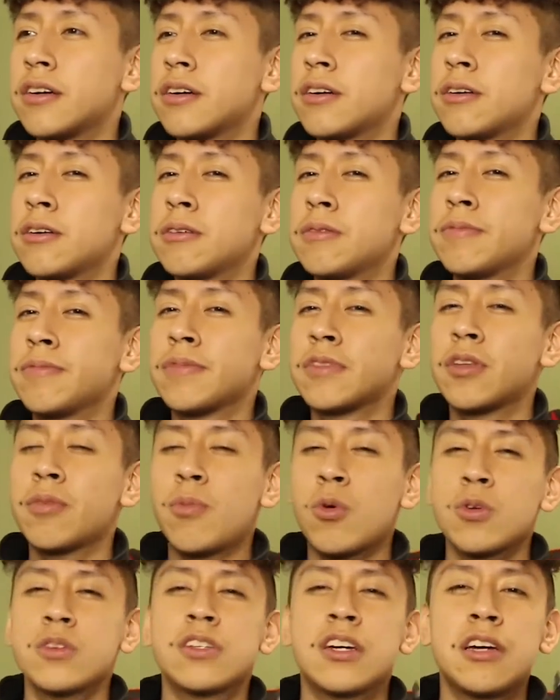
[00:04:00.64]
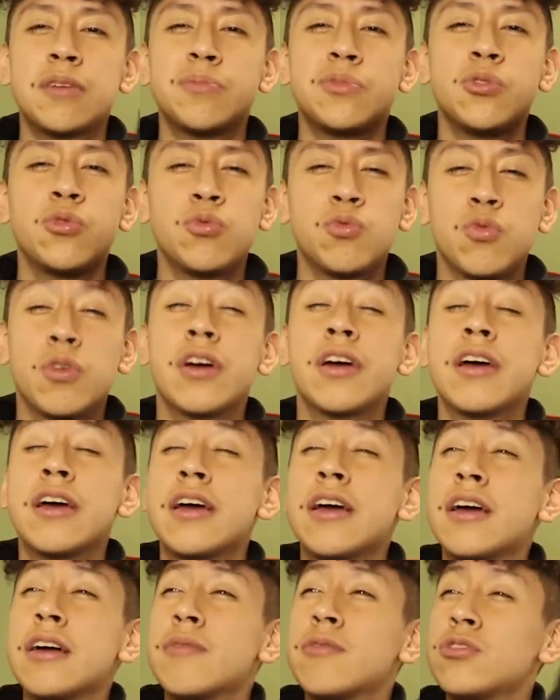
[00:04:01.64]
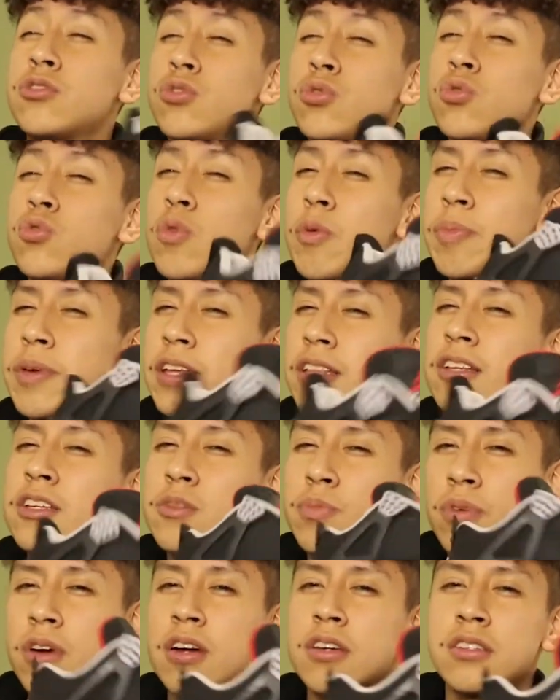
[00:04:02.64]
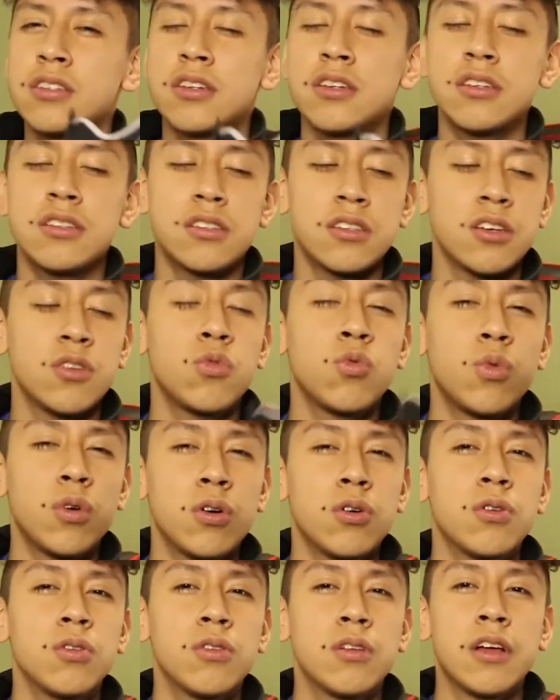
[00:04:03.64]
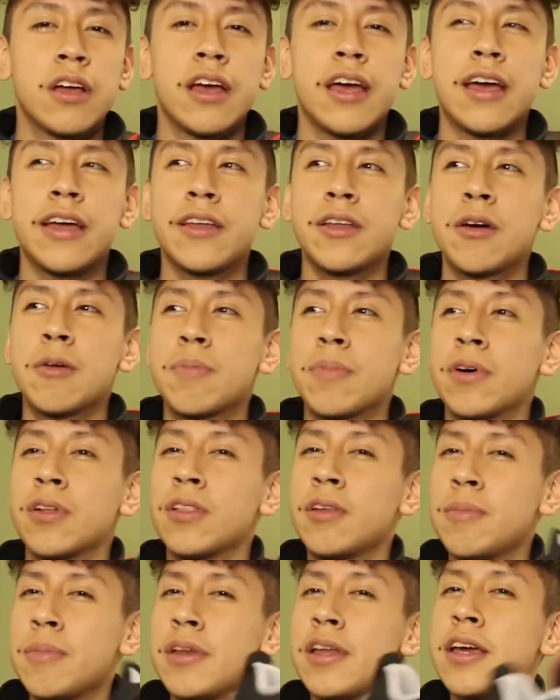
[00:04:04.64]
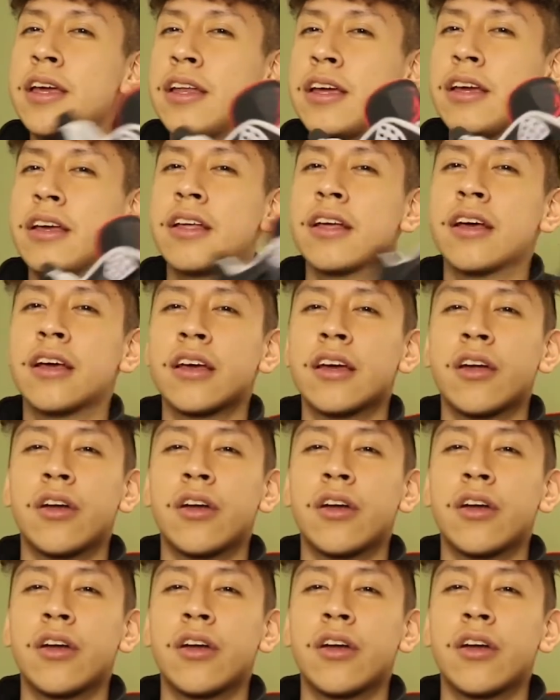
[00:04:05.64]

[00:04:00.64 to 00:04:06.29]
The more times you do repeat this process, it will end up eliminating